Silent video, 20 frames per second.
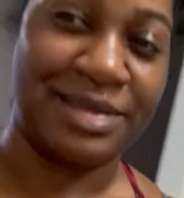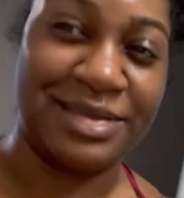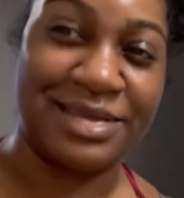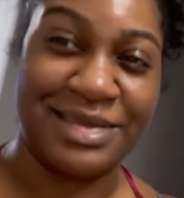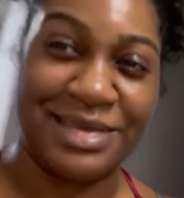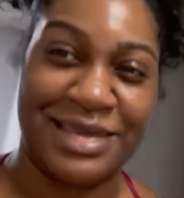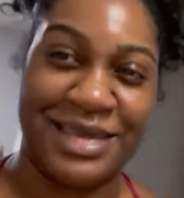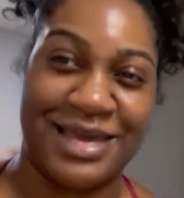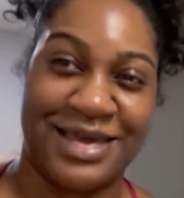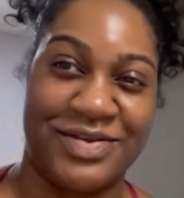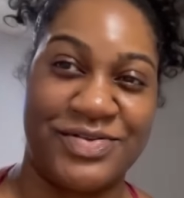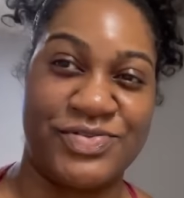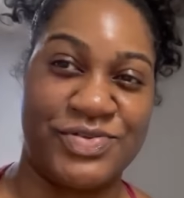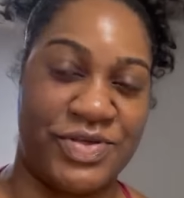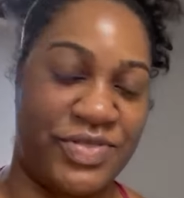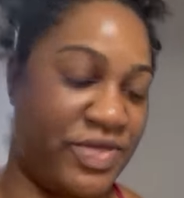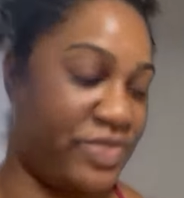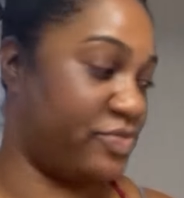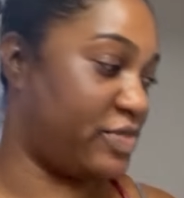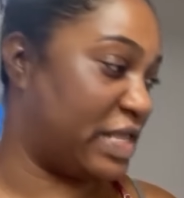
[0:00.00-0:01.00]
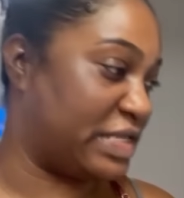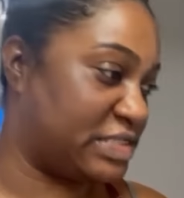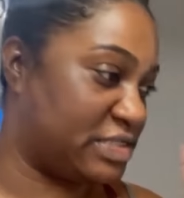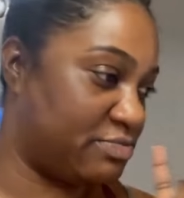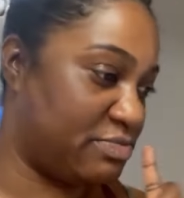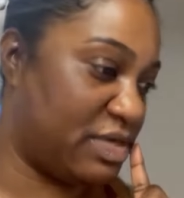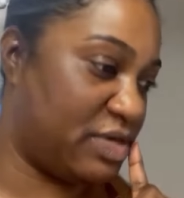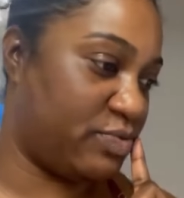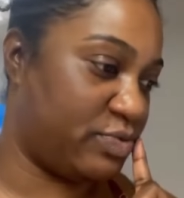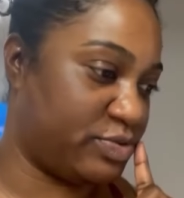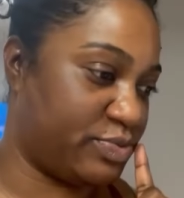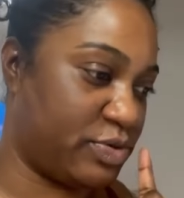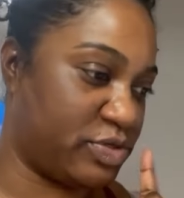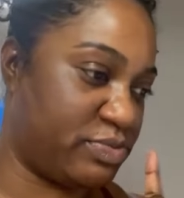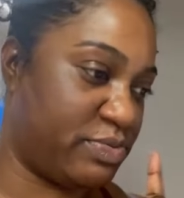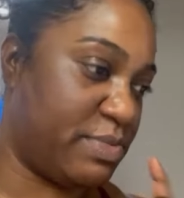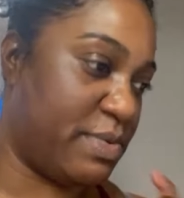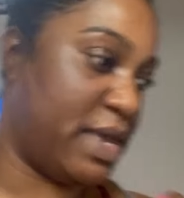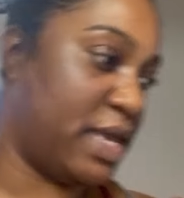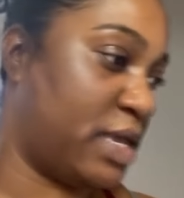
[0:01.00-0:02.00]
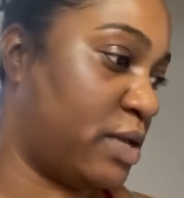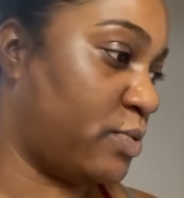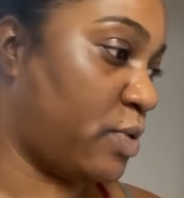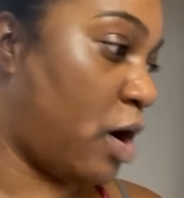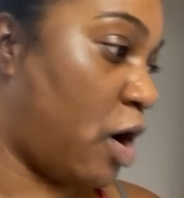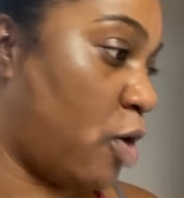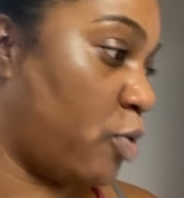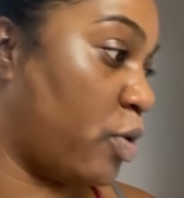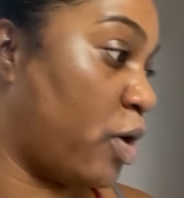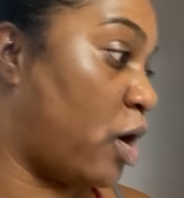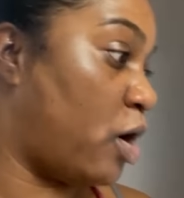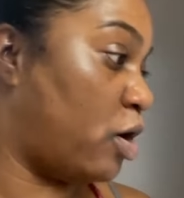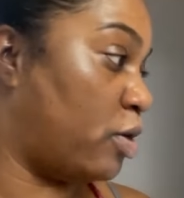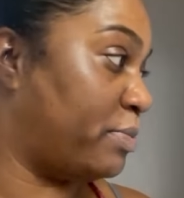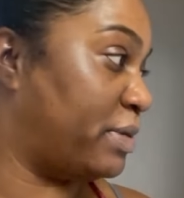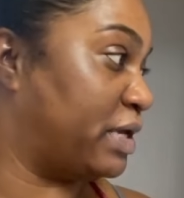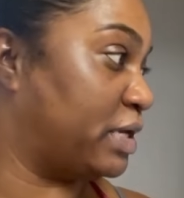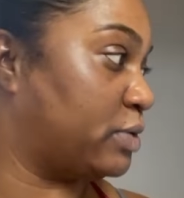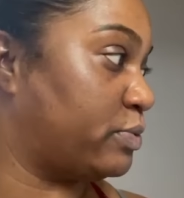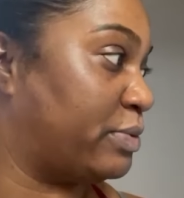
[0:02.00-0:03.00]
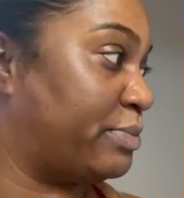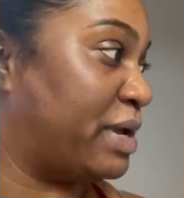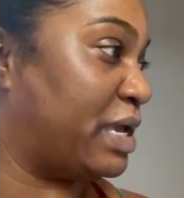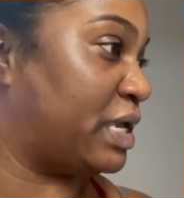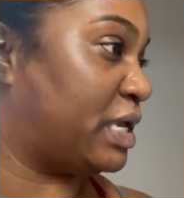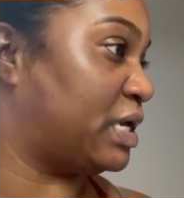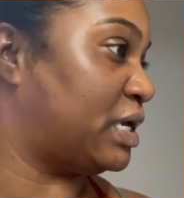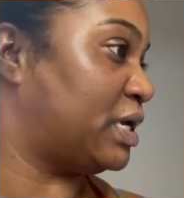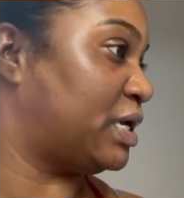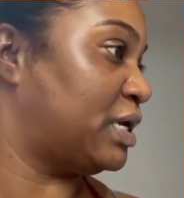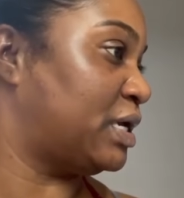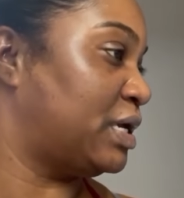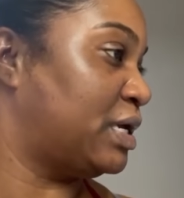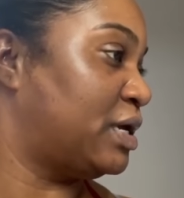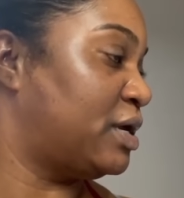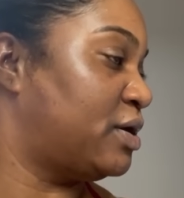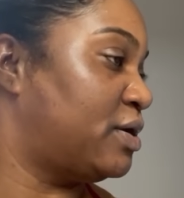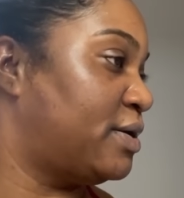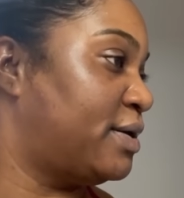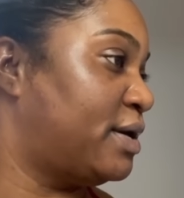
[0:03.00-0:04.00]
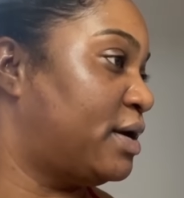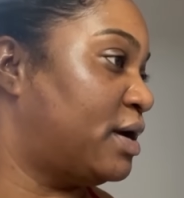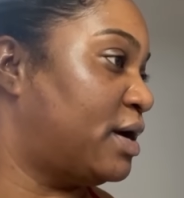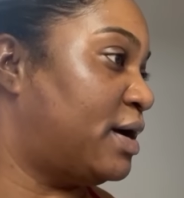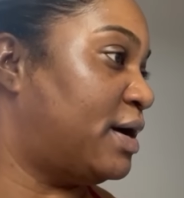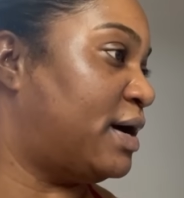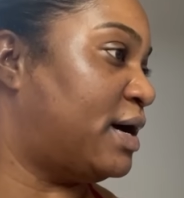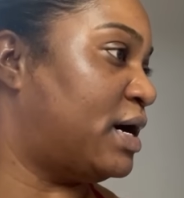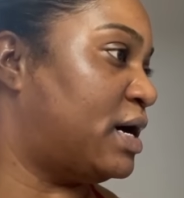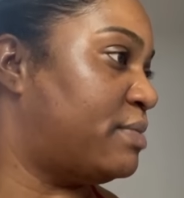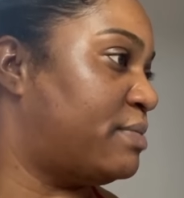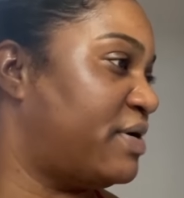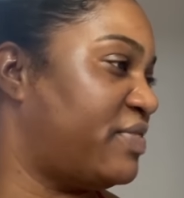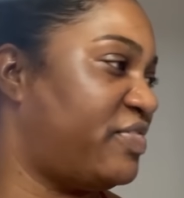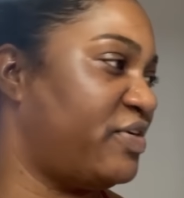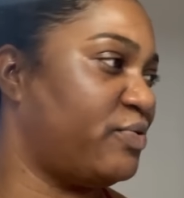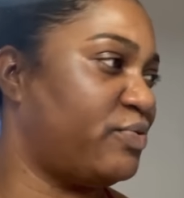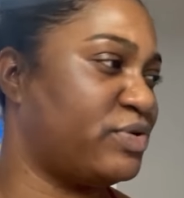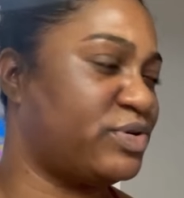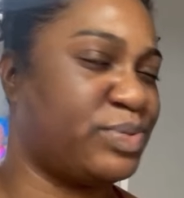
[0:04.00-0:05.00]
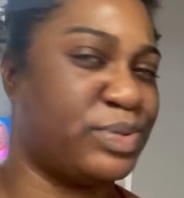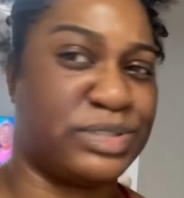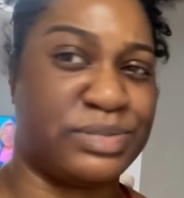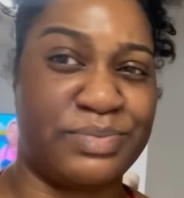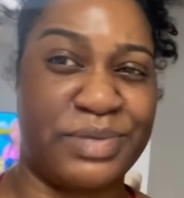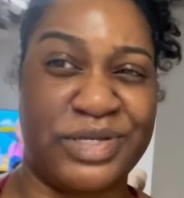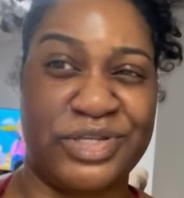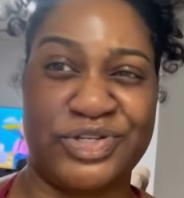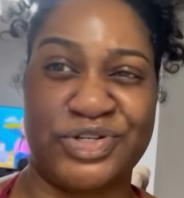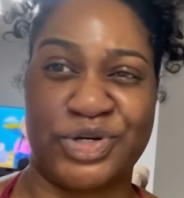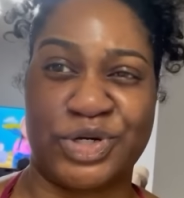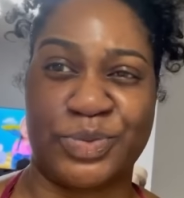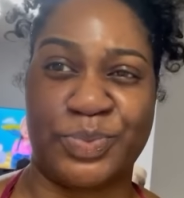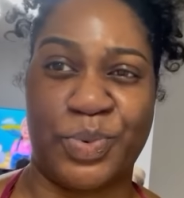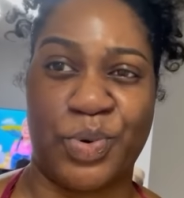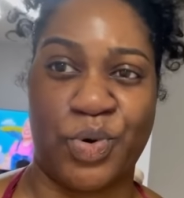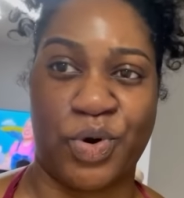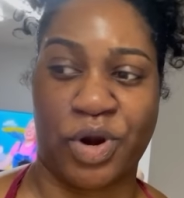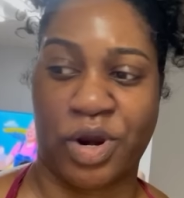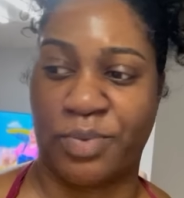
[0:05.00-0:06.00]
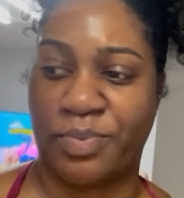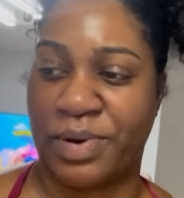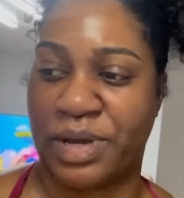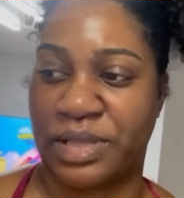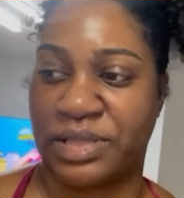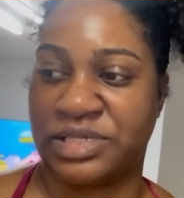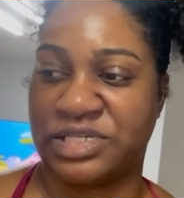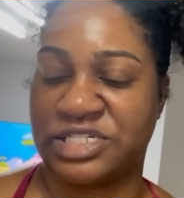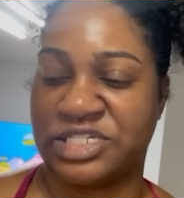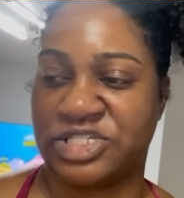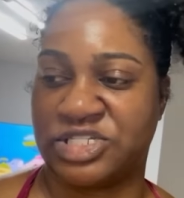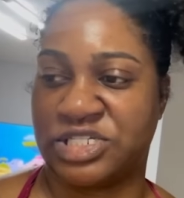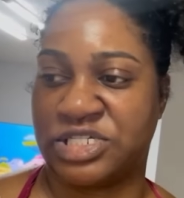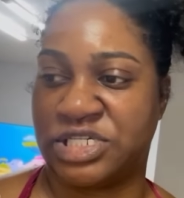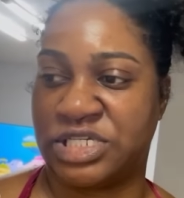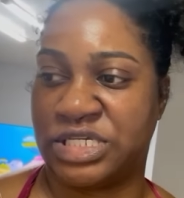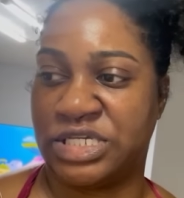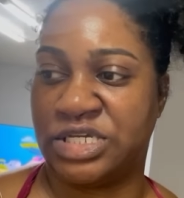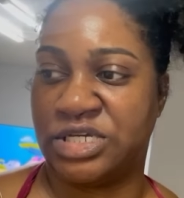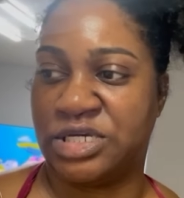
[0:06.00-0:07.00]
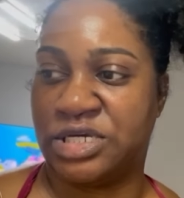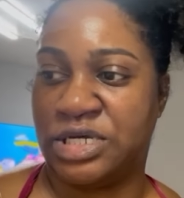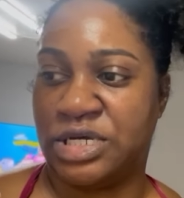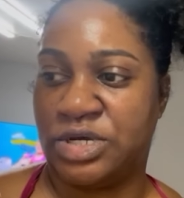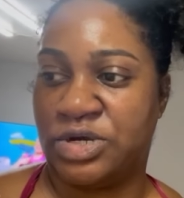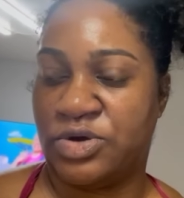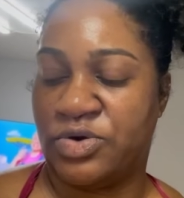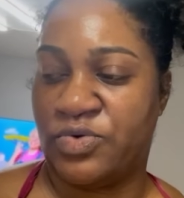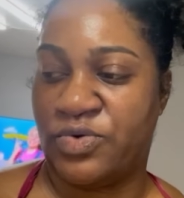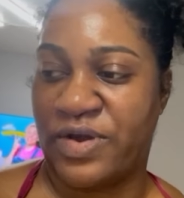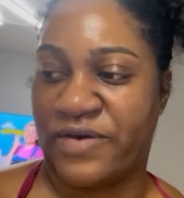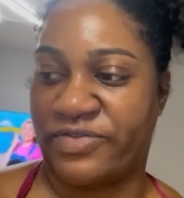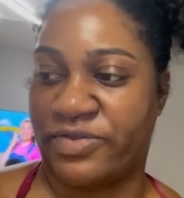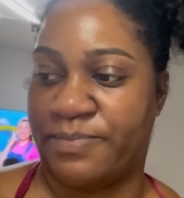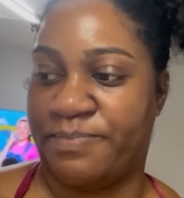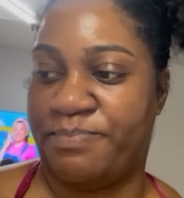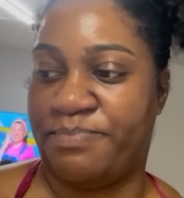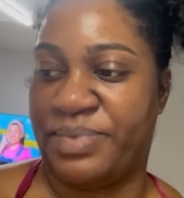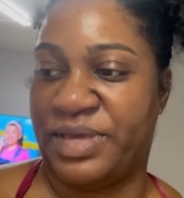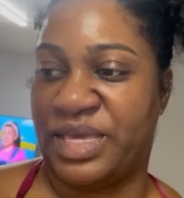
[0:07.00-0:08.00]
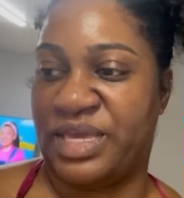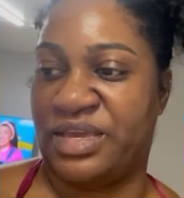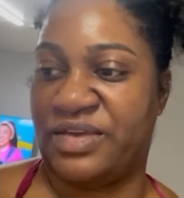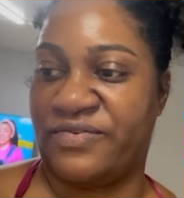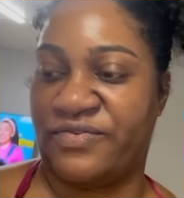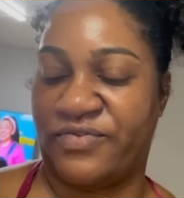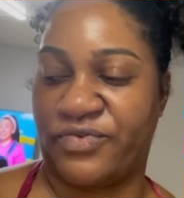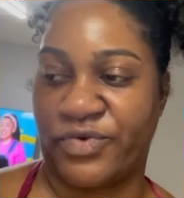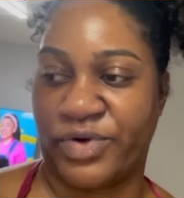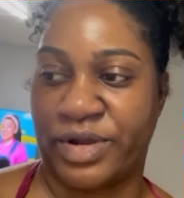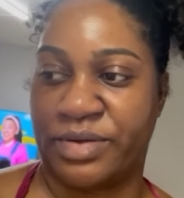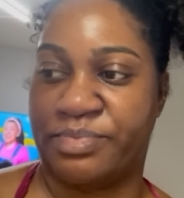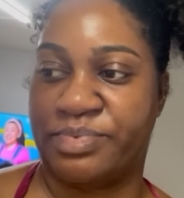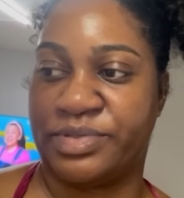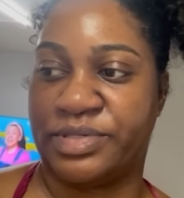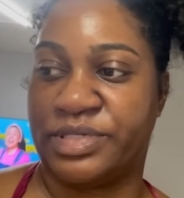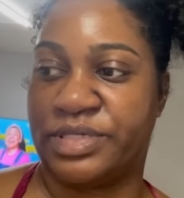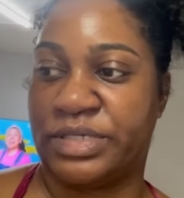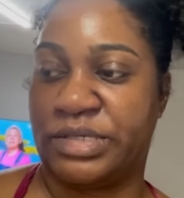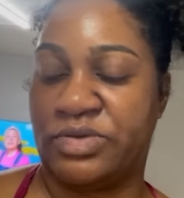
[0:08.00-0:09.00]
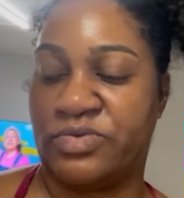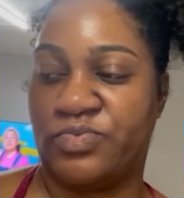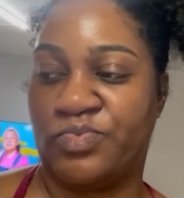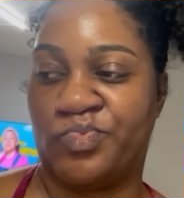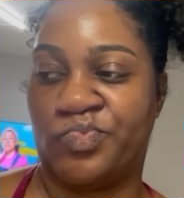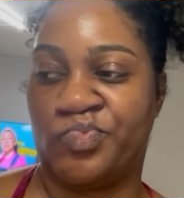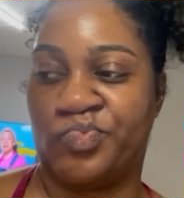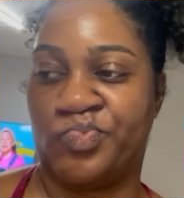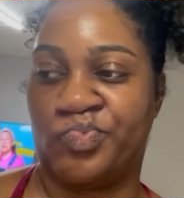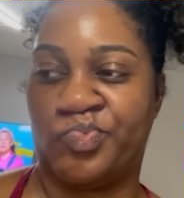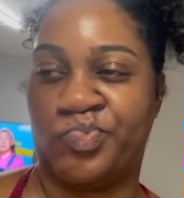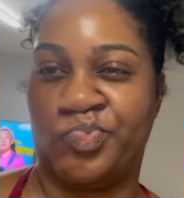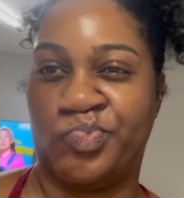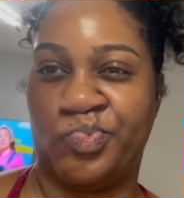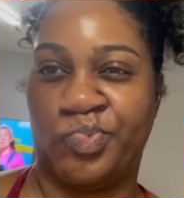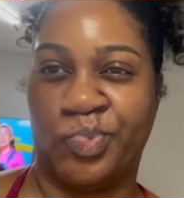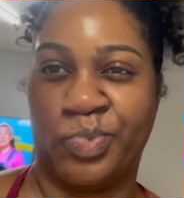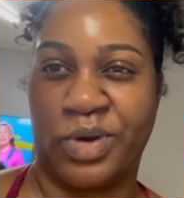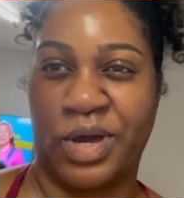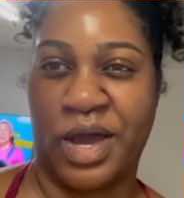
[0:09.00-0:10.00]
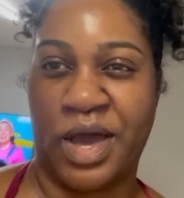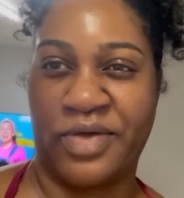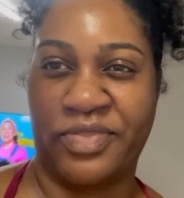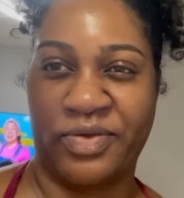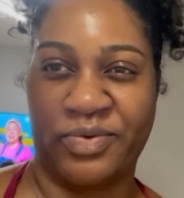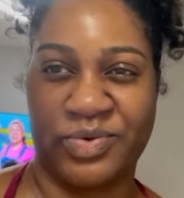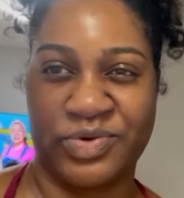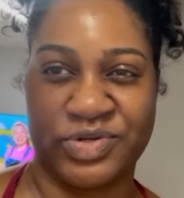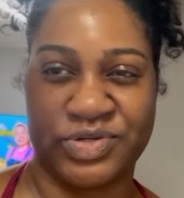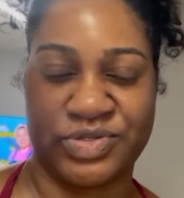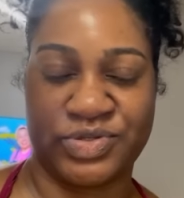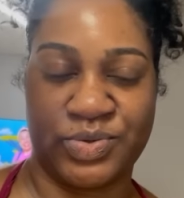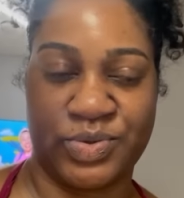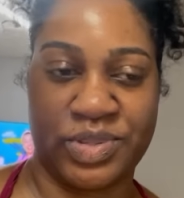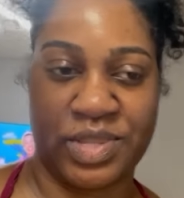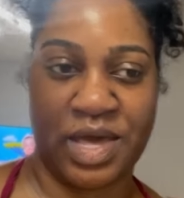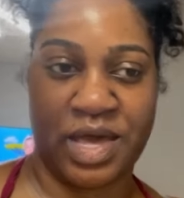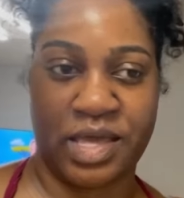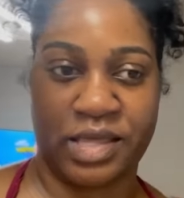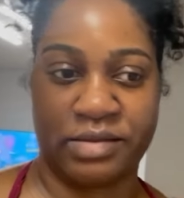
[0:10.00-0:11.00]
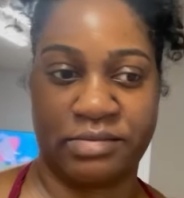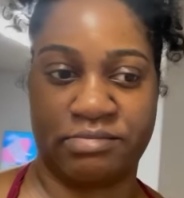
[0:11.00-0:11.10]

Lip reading: Yeah, so I think that's the meat we're supposed to be making. We're making. I think we're supposed to make jerk pork, but since we have the beef ribs, I think we're just doing that.